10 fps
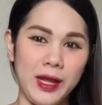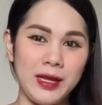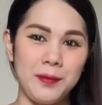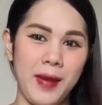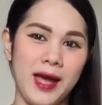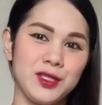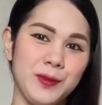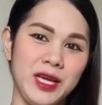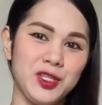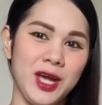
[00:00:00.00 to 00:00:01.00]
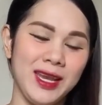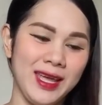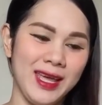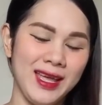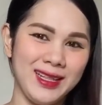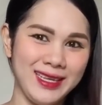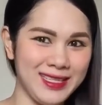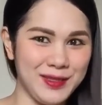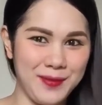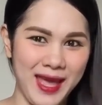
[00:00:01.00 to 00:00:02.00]
Welcome back to my channel!
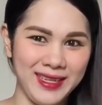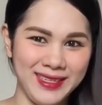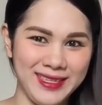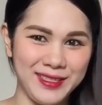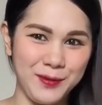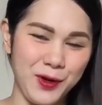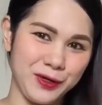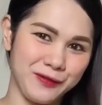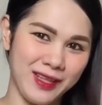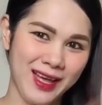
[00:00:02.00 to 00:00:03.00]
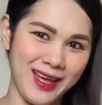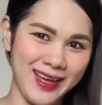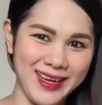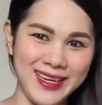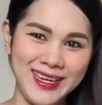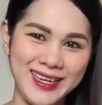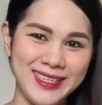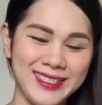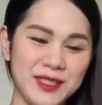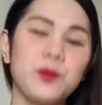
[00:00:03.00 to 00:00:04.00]
It's Manaline Zamora
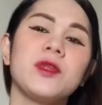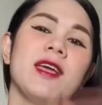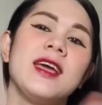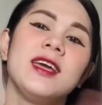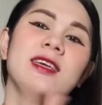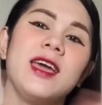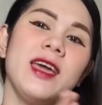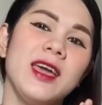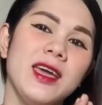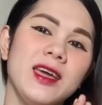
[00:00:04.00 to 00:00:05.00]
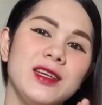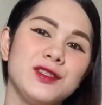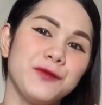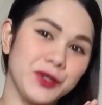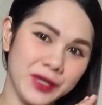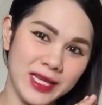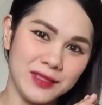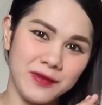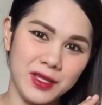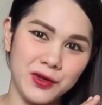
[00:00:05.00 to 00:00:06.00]
Vlogs! Yay! So for
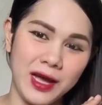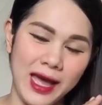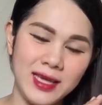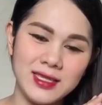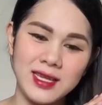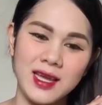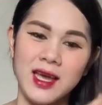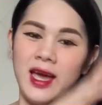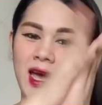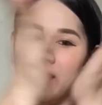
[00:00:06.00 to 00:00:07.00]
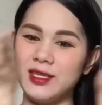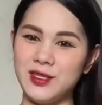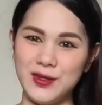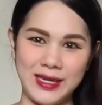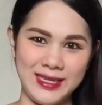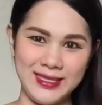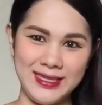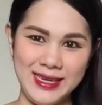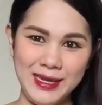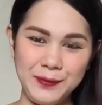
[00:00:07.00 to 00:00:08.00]
today's video guys, as you can
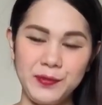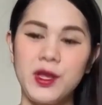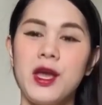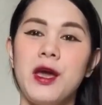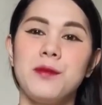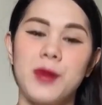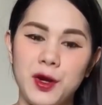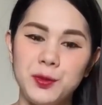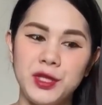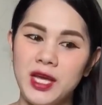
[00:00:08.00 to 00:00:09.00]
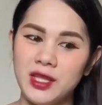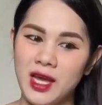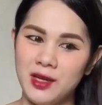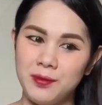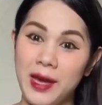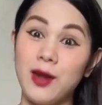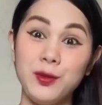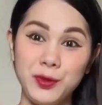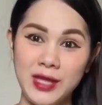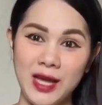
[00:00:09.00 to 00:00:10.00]
see, meron po tayo
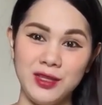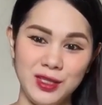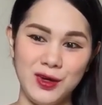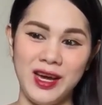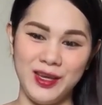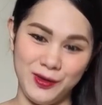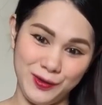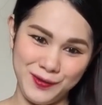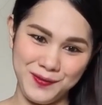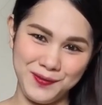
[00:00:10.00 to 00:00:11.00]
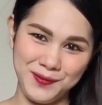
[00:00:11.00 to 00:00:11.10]
dito ngayon.